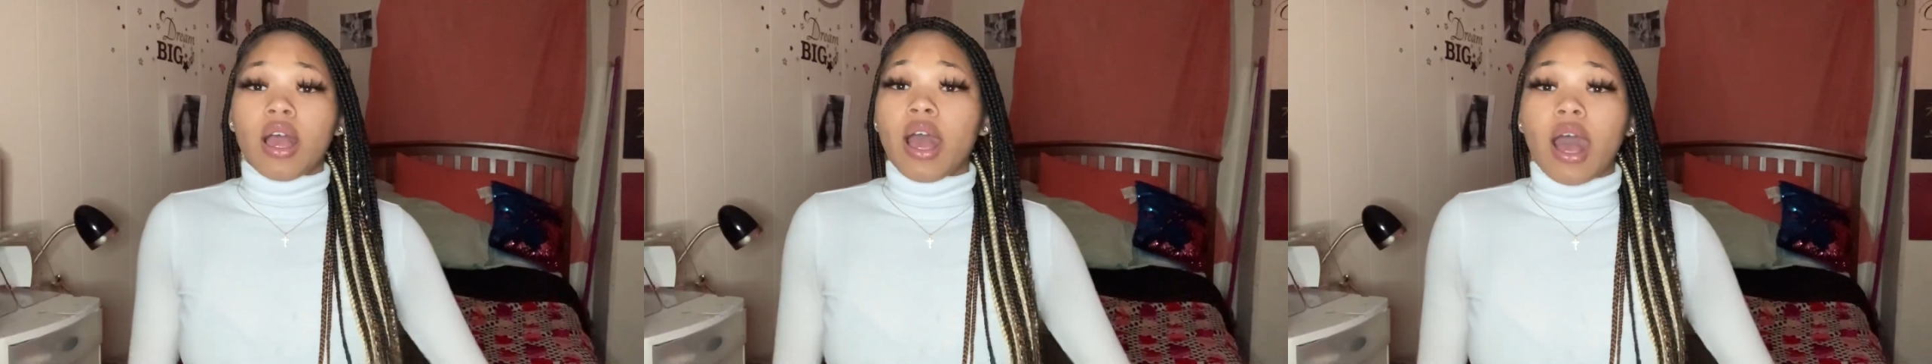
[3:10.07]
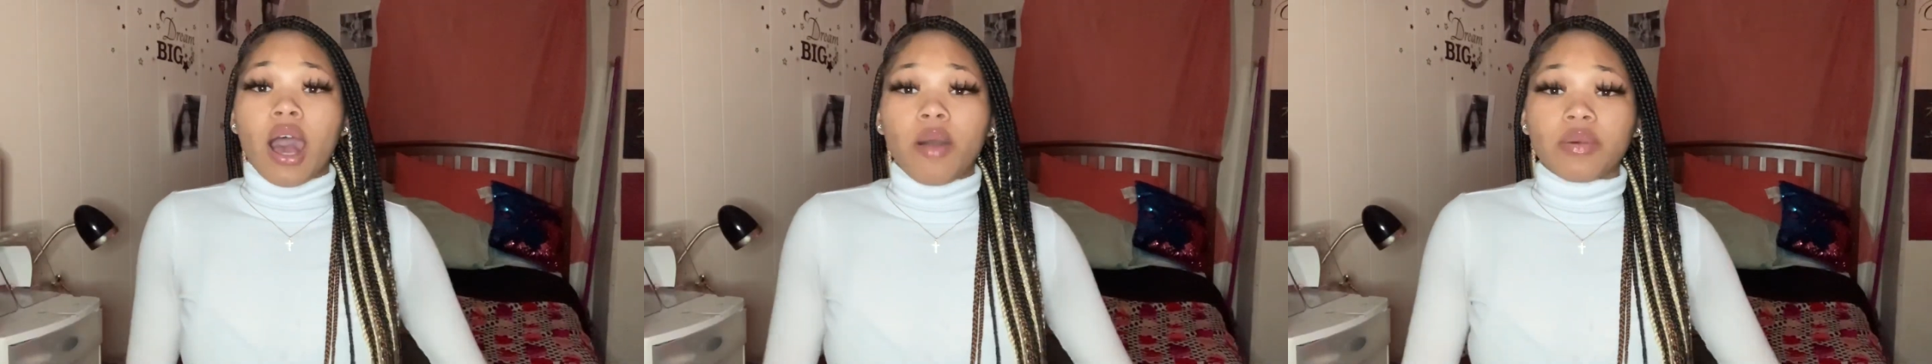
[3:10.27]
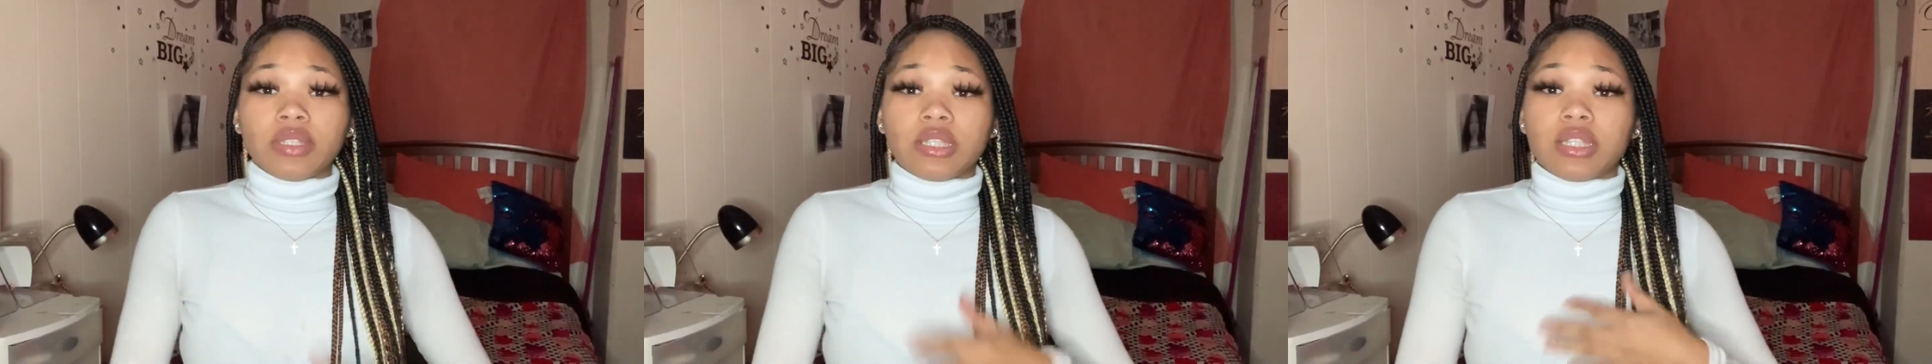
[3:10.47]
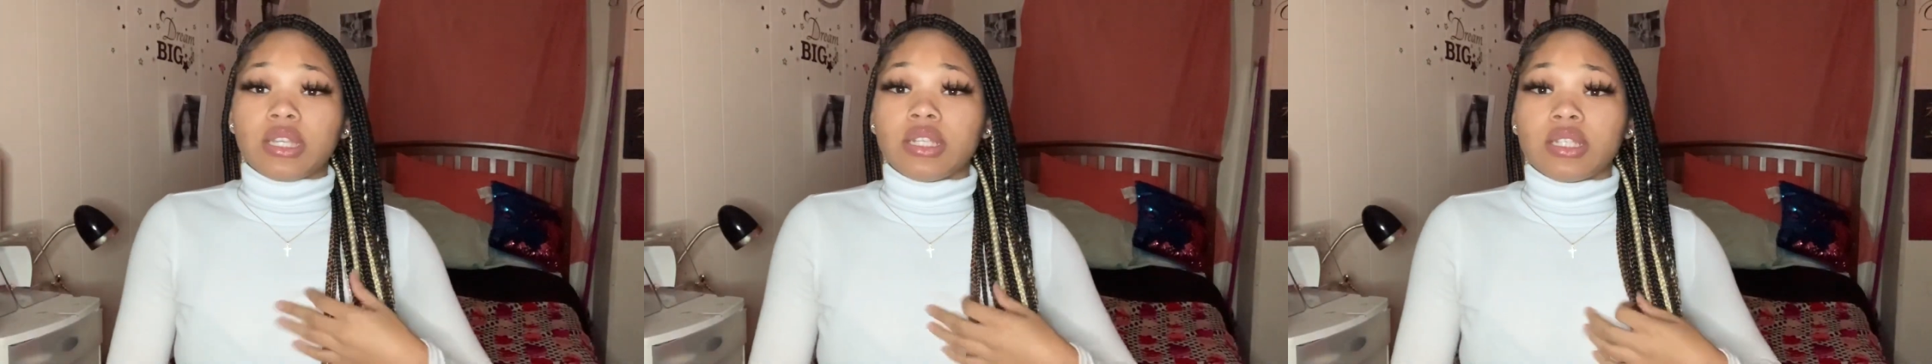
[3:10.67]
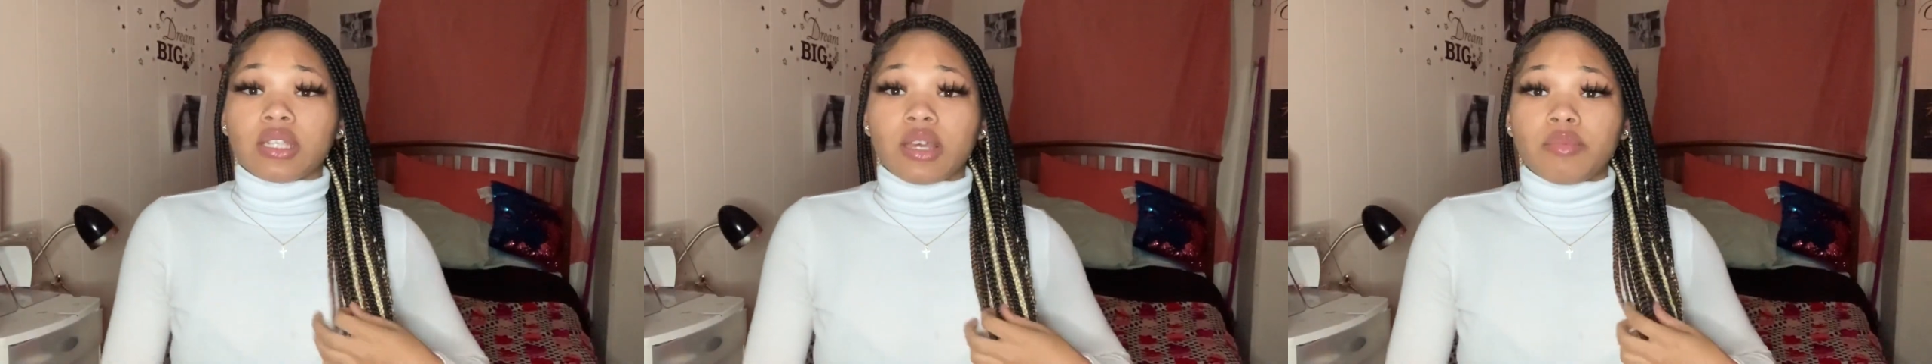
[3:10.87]
I wasn't seeing
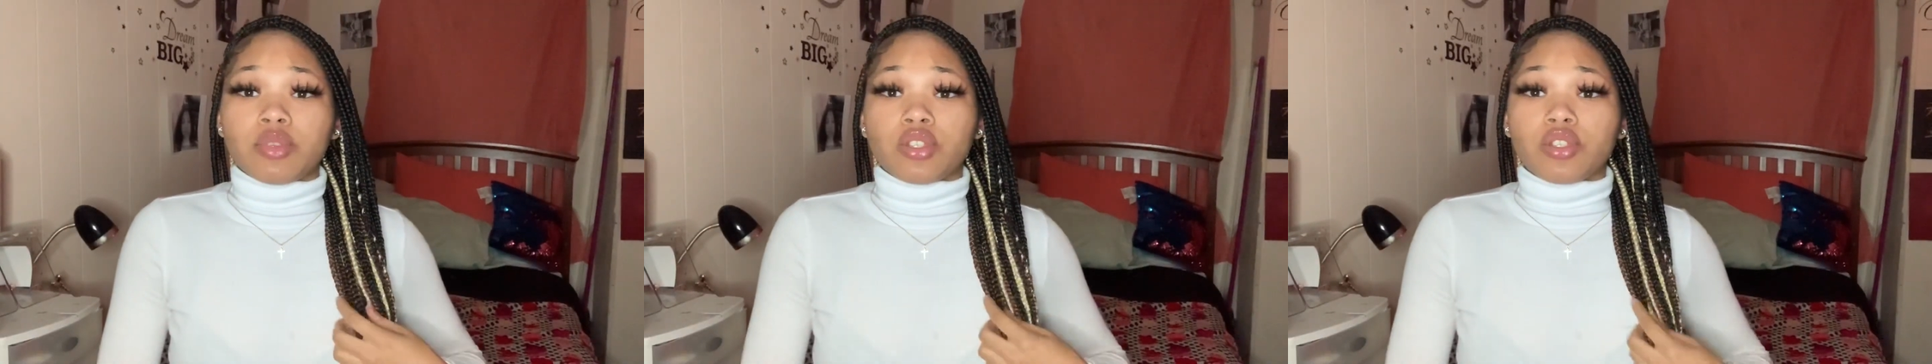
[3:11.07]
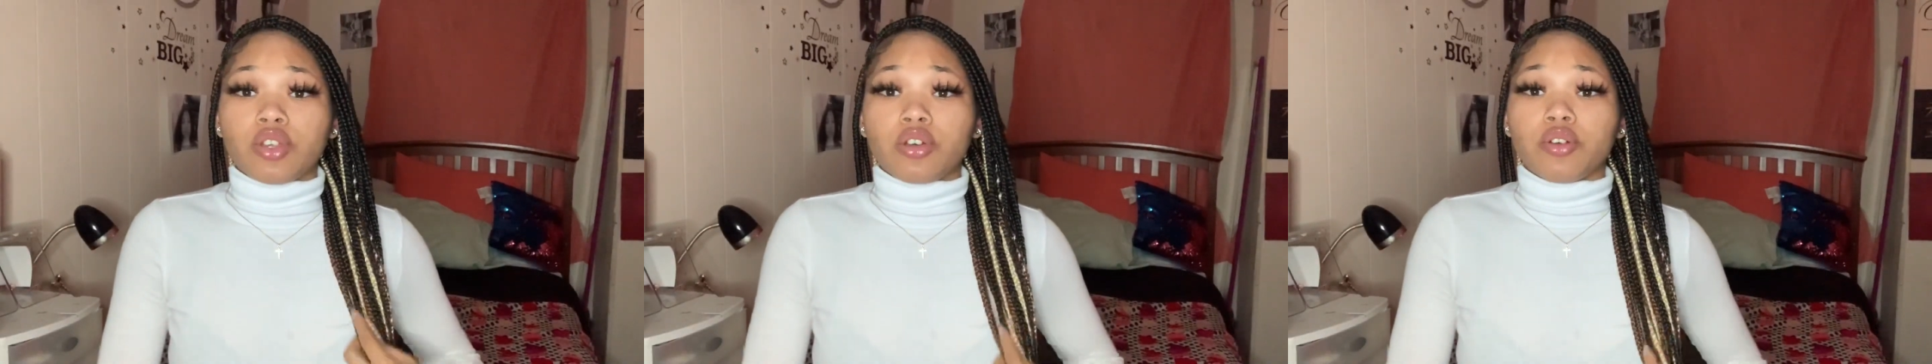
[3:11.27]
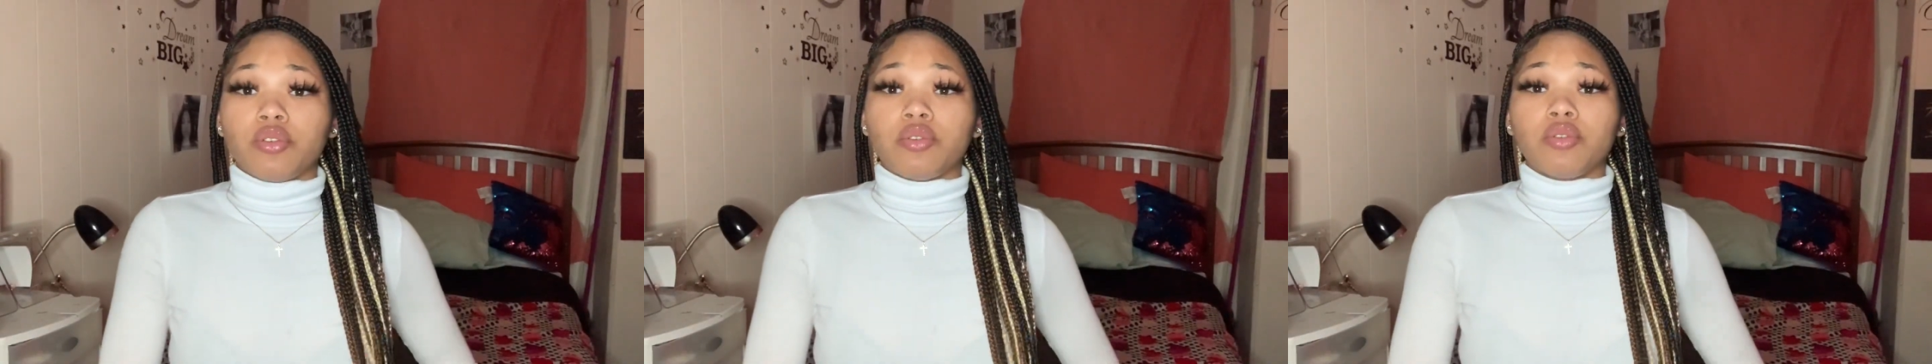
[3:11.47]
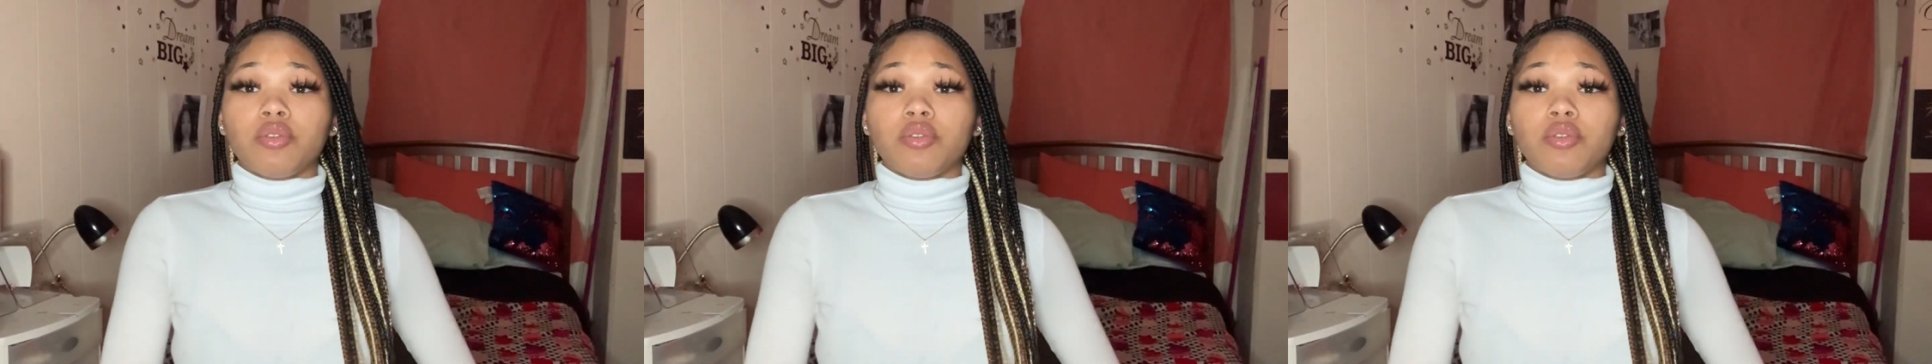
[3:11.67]
this coming. So